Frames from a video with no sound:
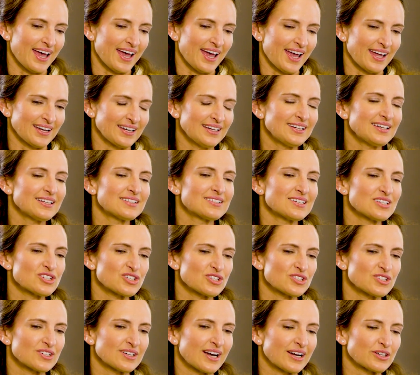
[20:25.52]
And in
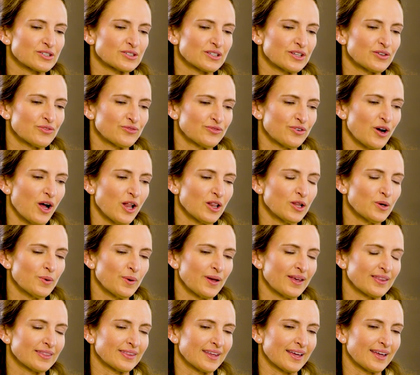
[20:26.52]
addition to naturally
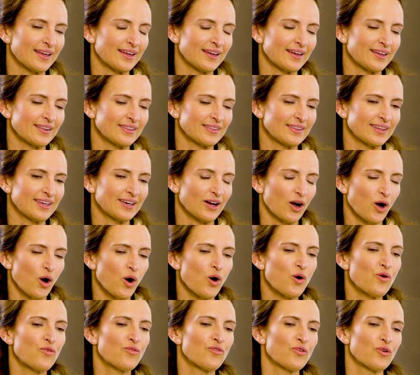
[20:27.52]
following the
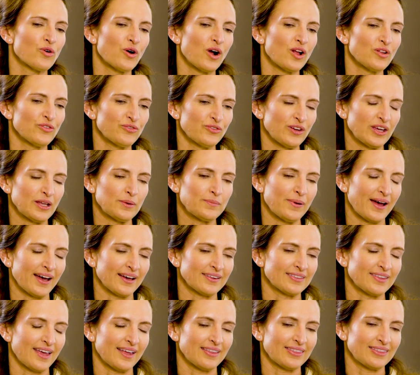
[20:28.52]
overall
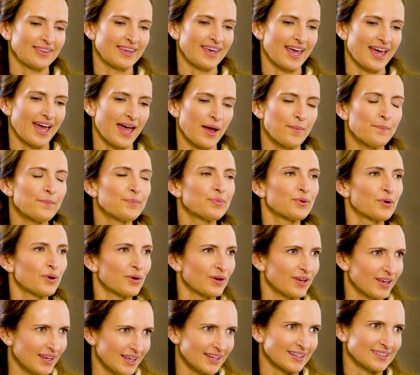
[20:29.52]
feedback that the
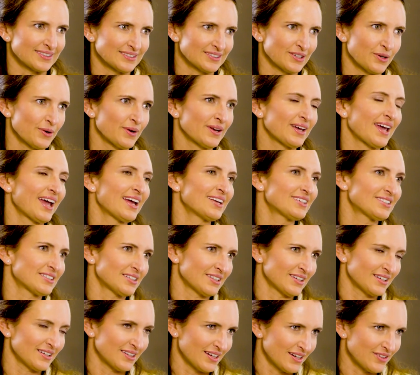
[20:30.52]
employees are engaged
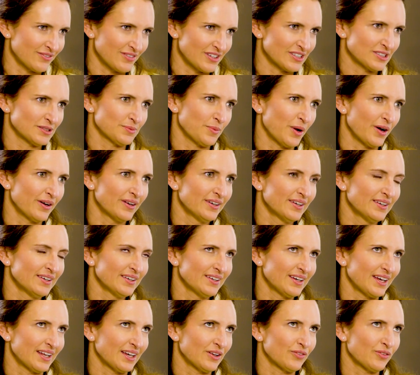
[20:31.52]
in Visma.
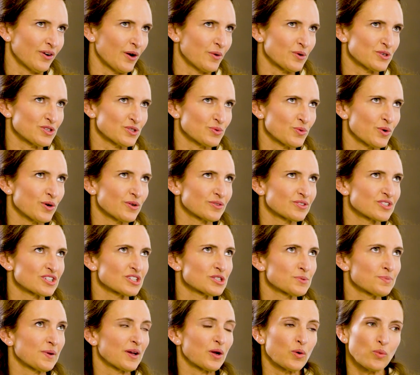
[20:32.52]
And if I were to
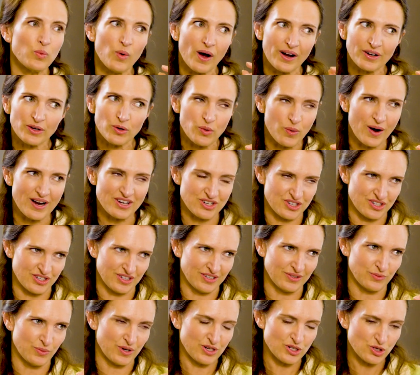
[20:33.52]
just pick one
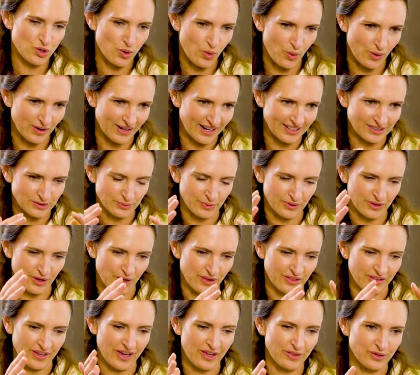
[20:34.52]
question which correlates with
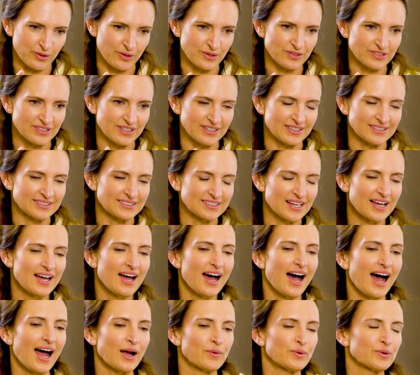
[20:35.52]
all the others,
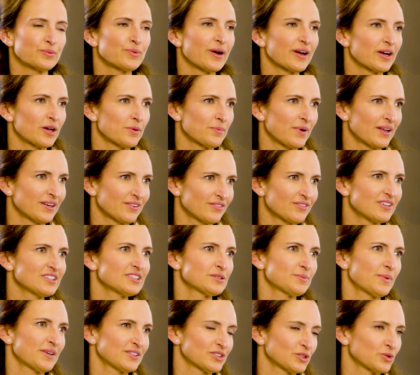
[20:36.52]
I would recommend
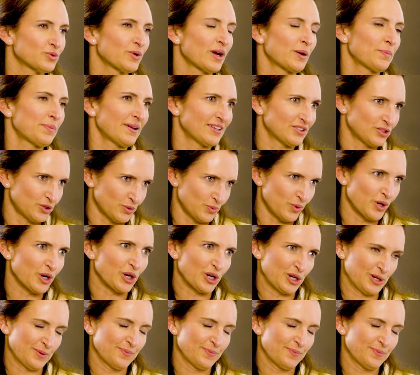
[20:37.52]
Visma as a great place to work.